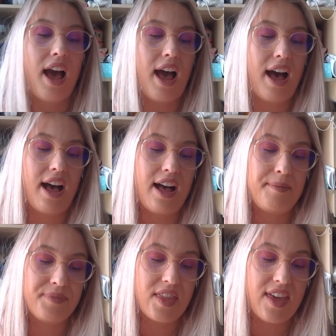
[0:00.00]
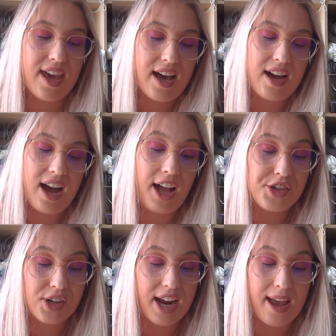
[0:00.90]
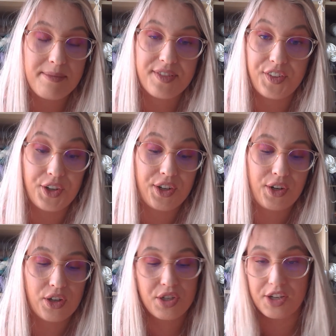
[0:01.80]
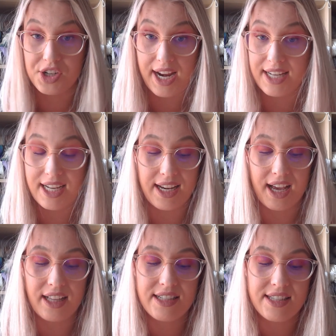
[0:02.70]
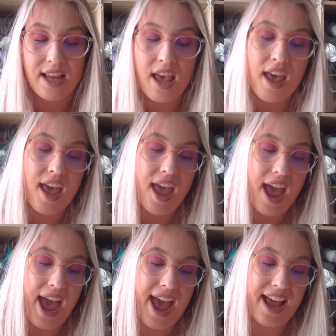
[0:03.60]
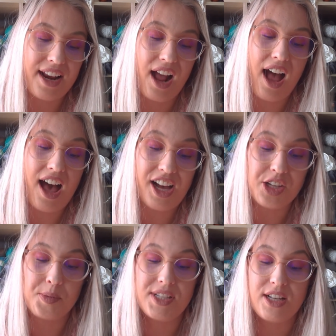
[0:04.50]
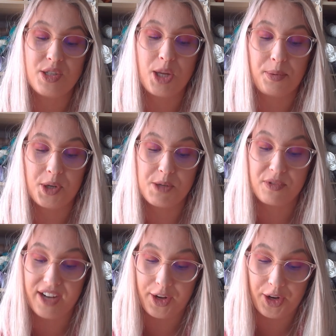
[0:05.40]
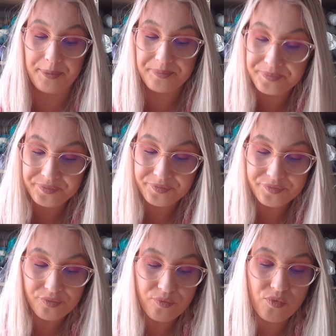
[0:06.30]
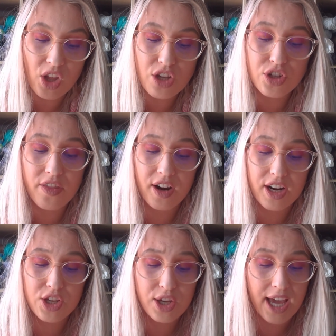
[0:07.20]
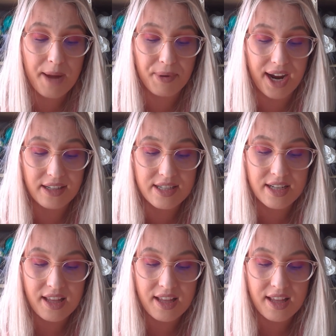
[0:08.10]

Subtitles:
They are 100 grams or 218 yards and 100% superwash merino. So they're a UK brand.